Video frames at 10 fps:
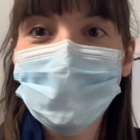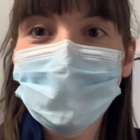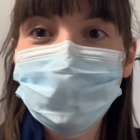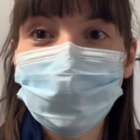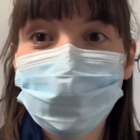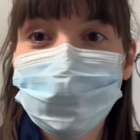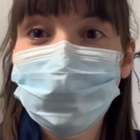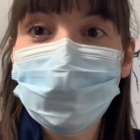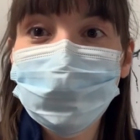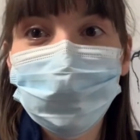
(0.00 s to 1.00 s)
So that's the
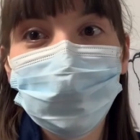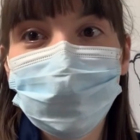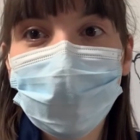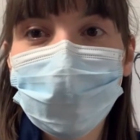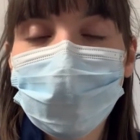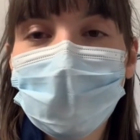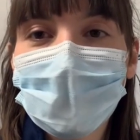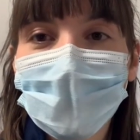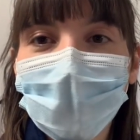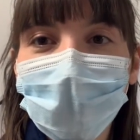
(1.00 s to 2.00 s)
wheeze review done.
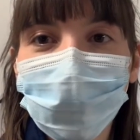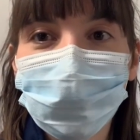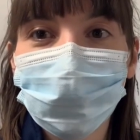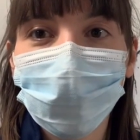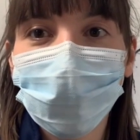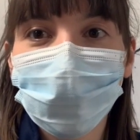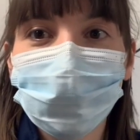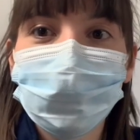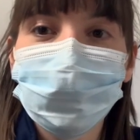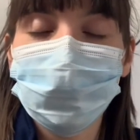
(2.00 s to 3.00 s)
And